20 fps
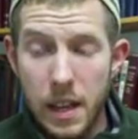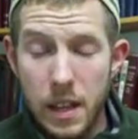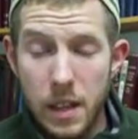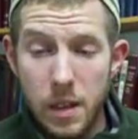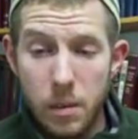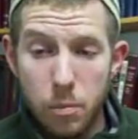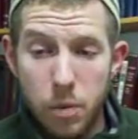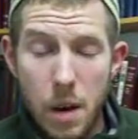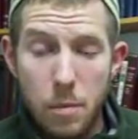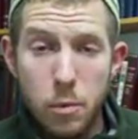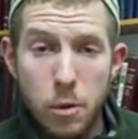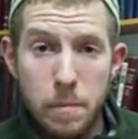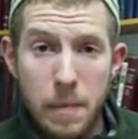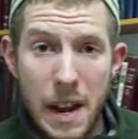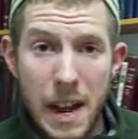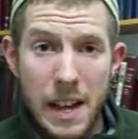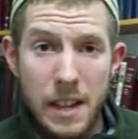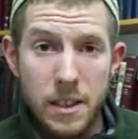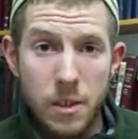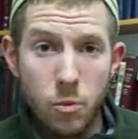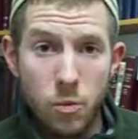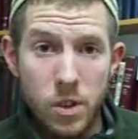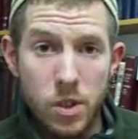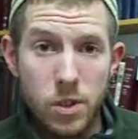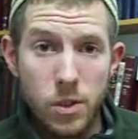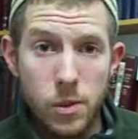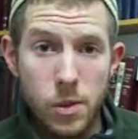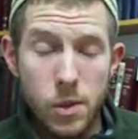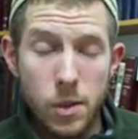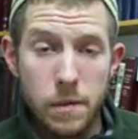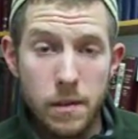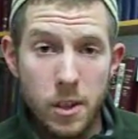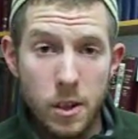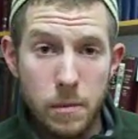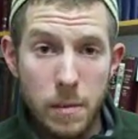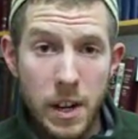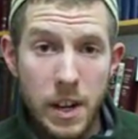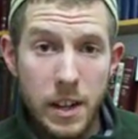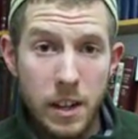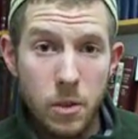proper path in which to serve the
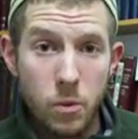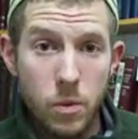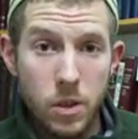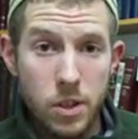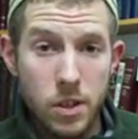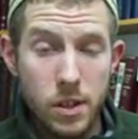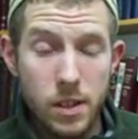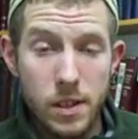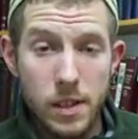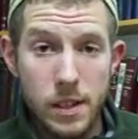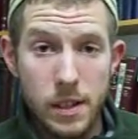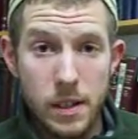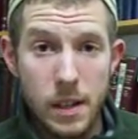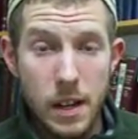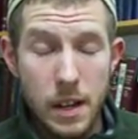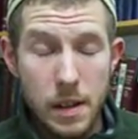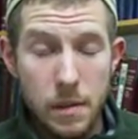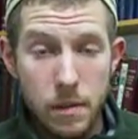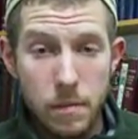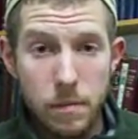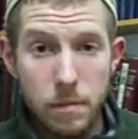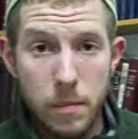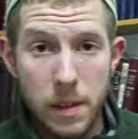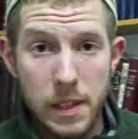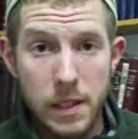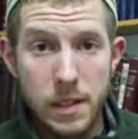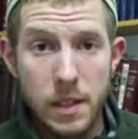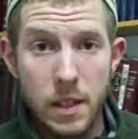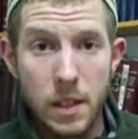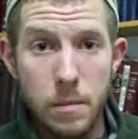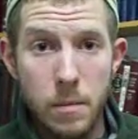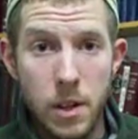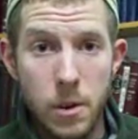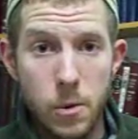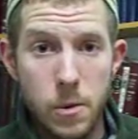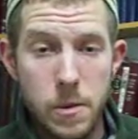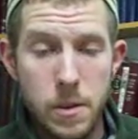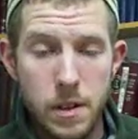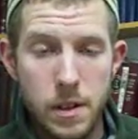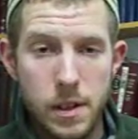Almighty, which is basic
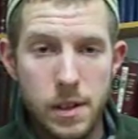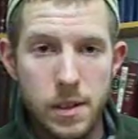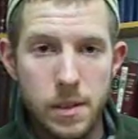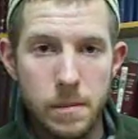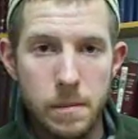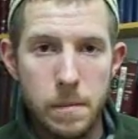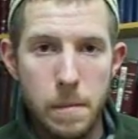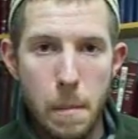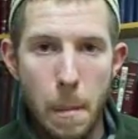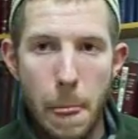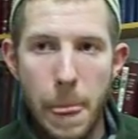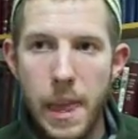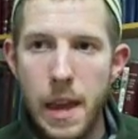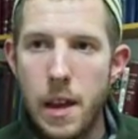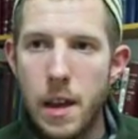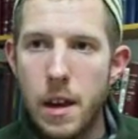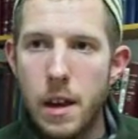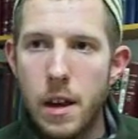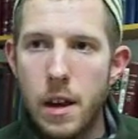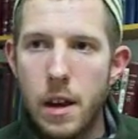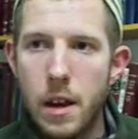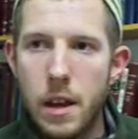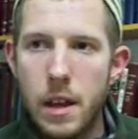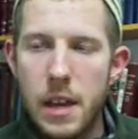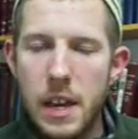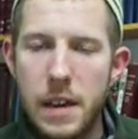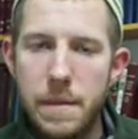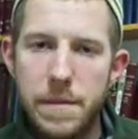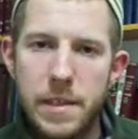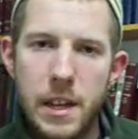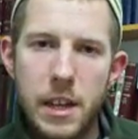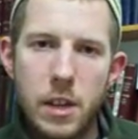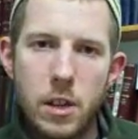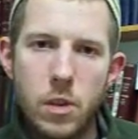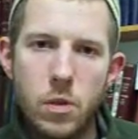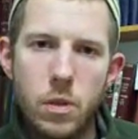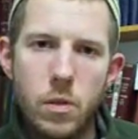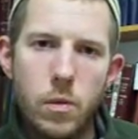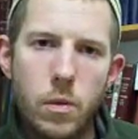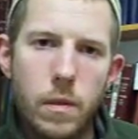monotheism. If
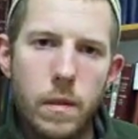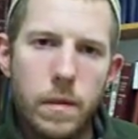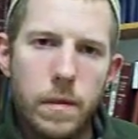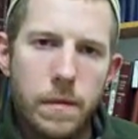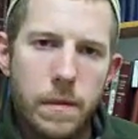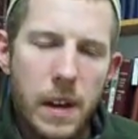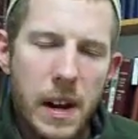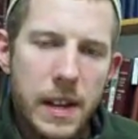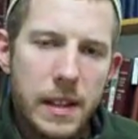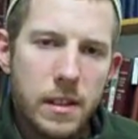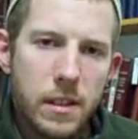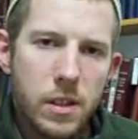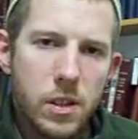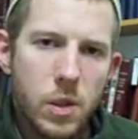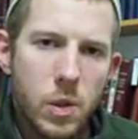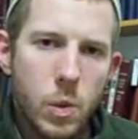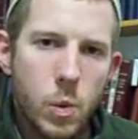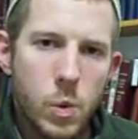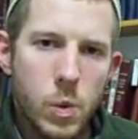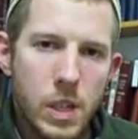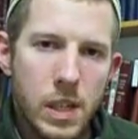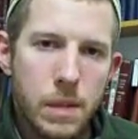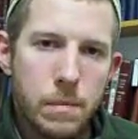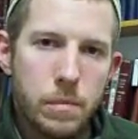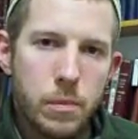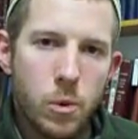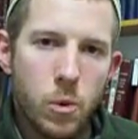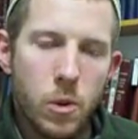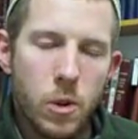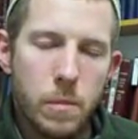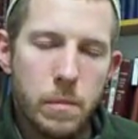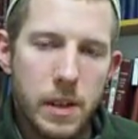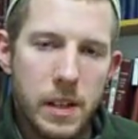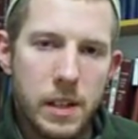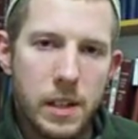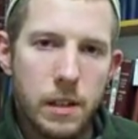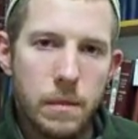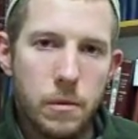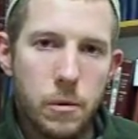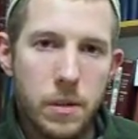they find this too simple or
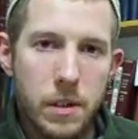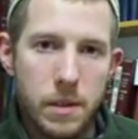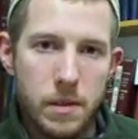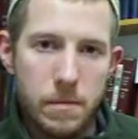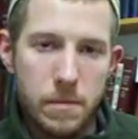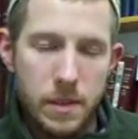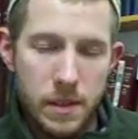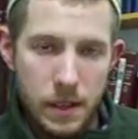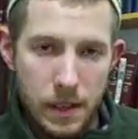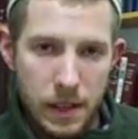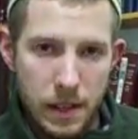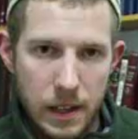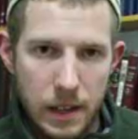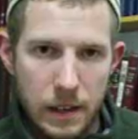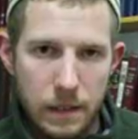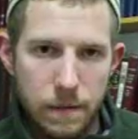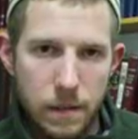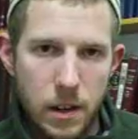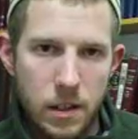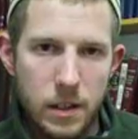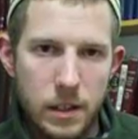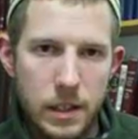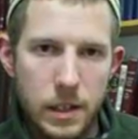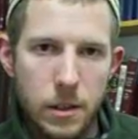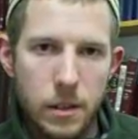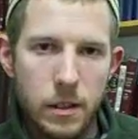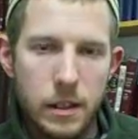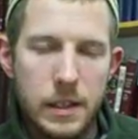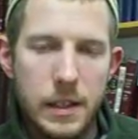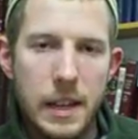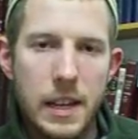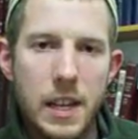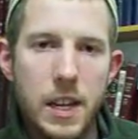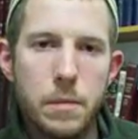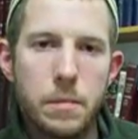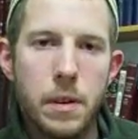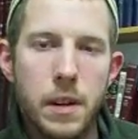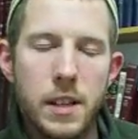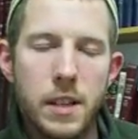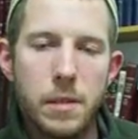basic for them, they can voluntarily take
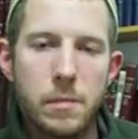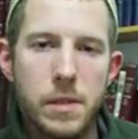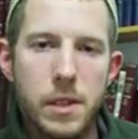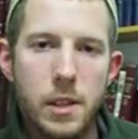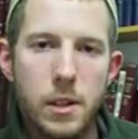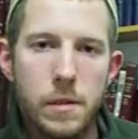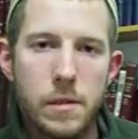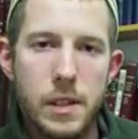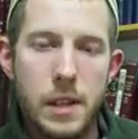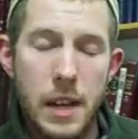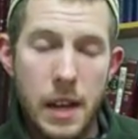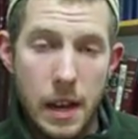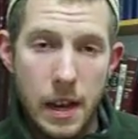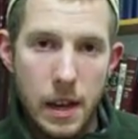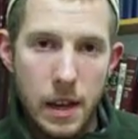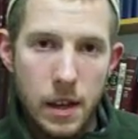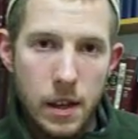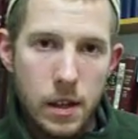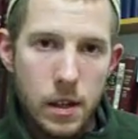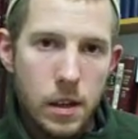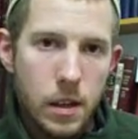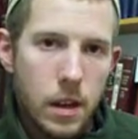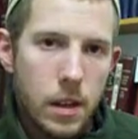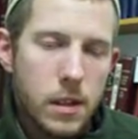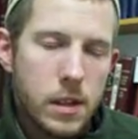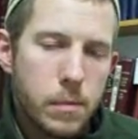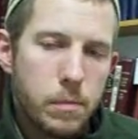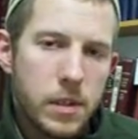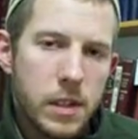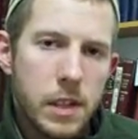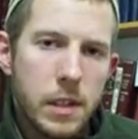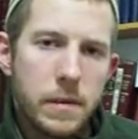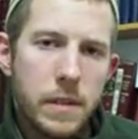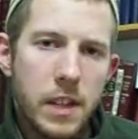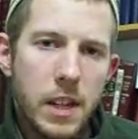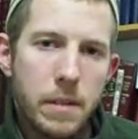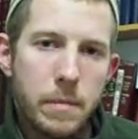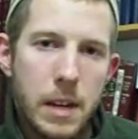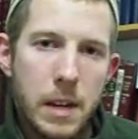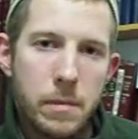upon themselves specific
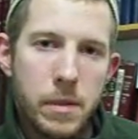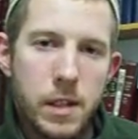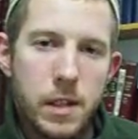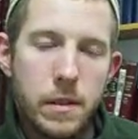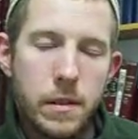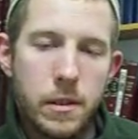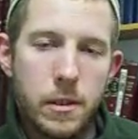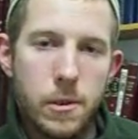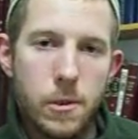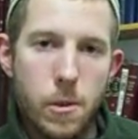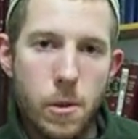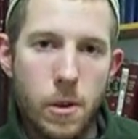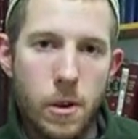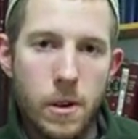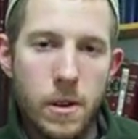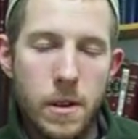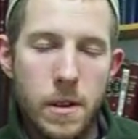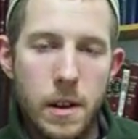commandments of the Torah